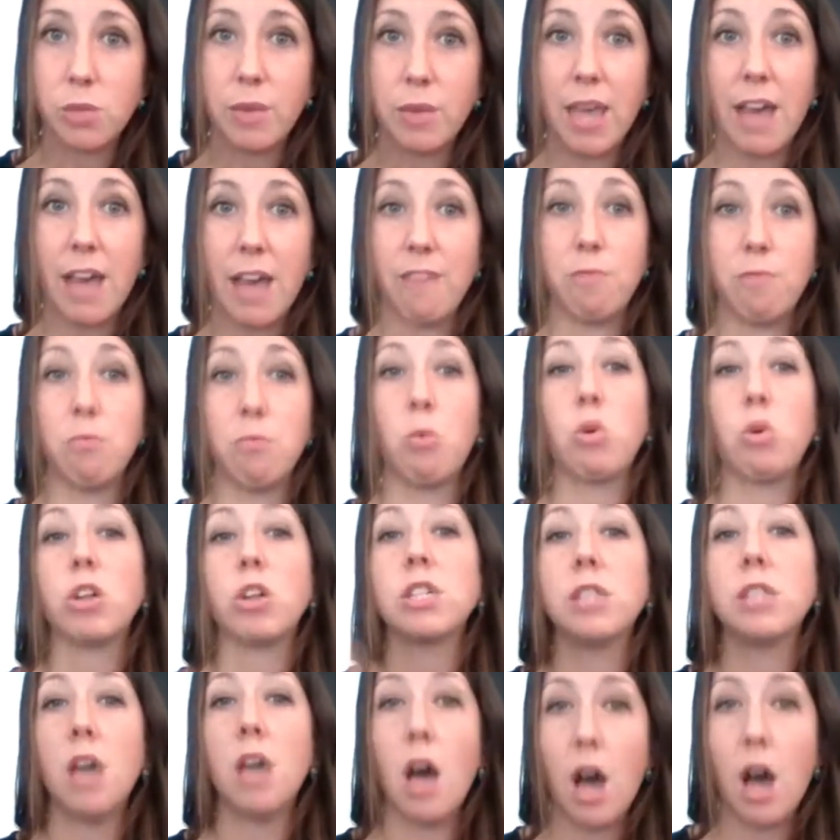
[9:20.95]
so we have
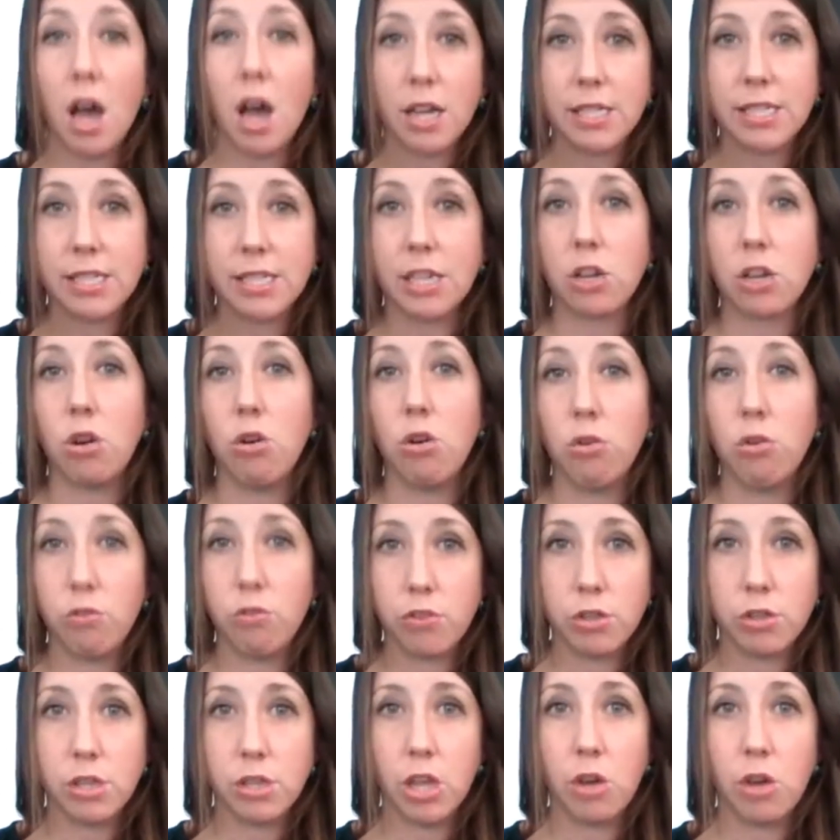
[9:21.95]
more toxic
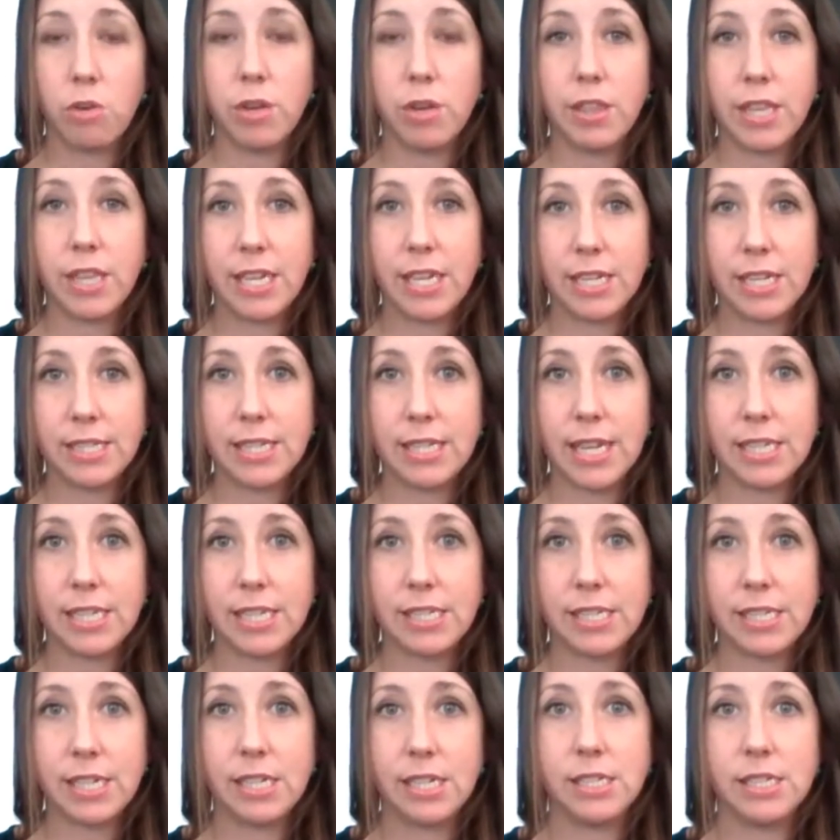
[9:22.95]
overload in the
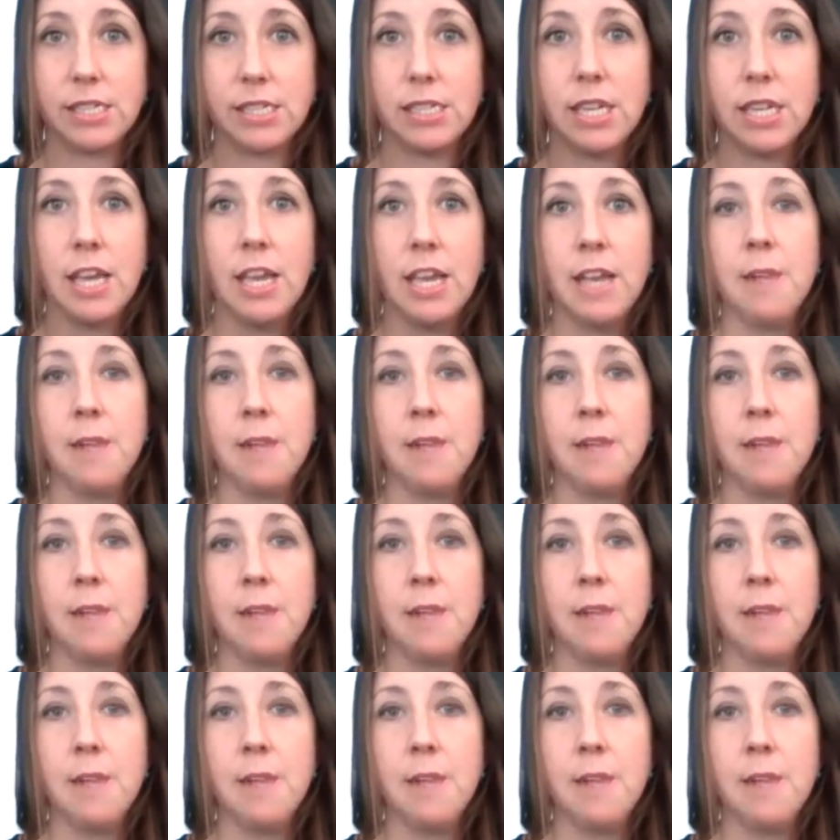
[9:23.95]
intestines.